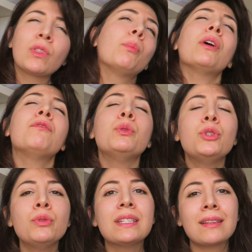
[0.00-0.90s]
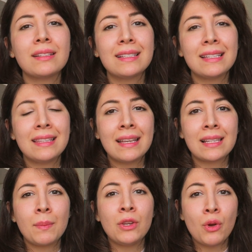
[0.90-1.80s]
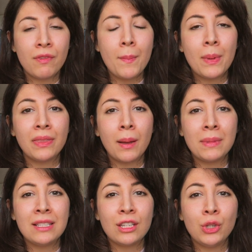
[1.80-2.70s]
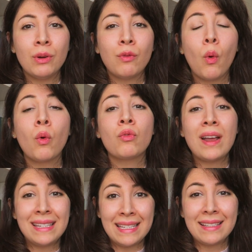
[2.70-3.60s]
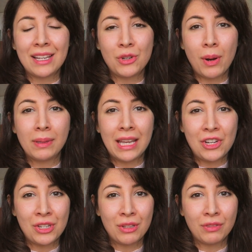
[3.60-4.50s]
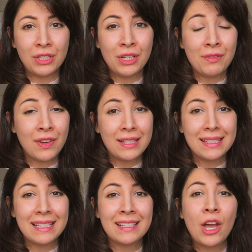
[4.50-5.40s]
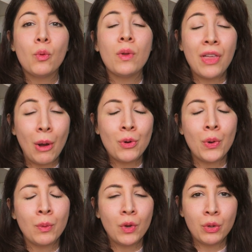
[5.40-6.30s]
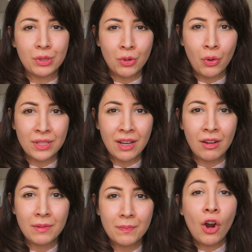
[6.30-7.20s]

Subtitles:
But if you do decide to sit the exam in November, that means you have already sent your applications off to the universities without knowing what your scores are.